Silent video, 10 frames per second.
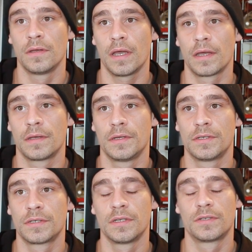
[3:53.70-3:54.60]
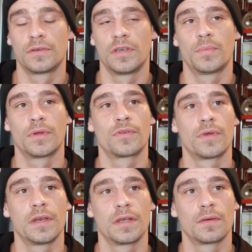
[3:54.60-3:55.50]
Yeah, he just needs to keep on
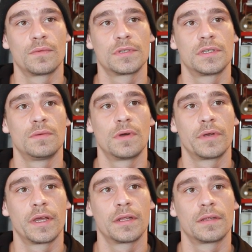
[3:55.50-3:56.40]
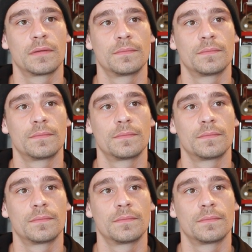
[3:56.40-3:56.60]
training, and we'll see where we get.